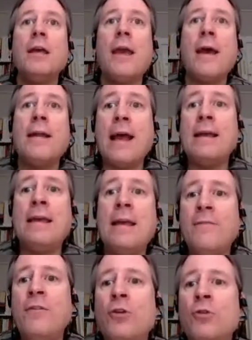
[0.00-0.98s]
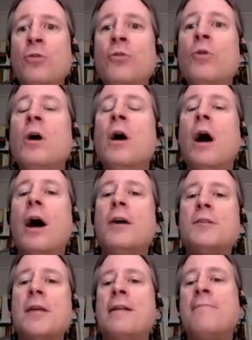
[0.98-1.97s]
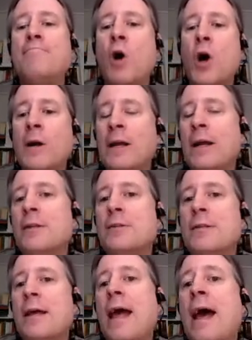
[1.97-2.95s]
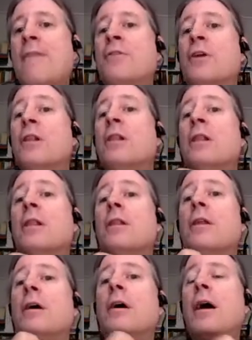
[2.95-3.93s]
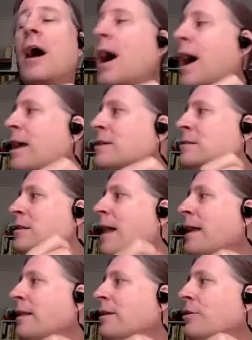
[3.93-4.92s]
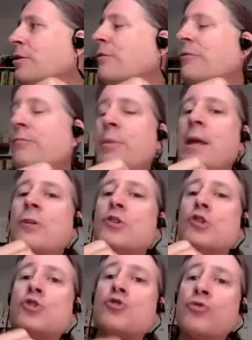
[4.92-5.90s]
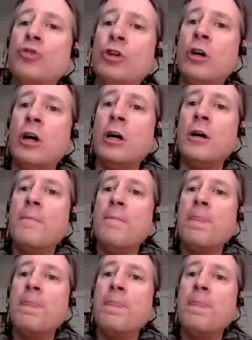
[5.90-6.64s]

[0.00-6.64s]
can I give you a set of markets that have the highest likelihood of being strong